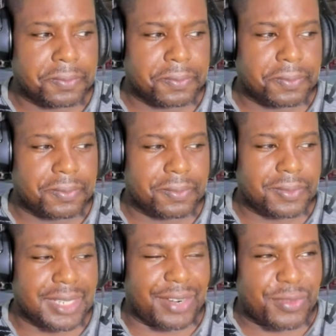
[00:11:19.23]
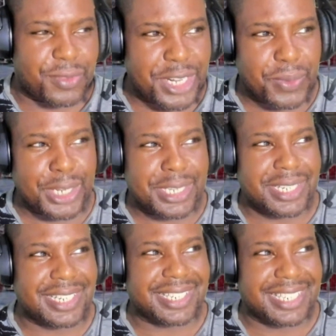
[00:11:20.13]
I really wanted to just get
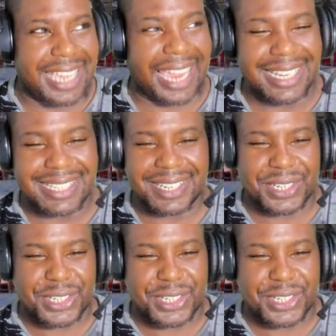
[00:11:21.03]
into the gym and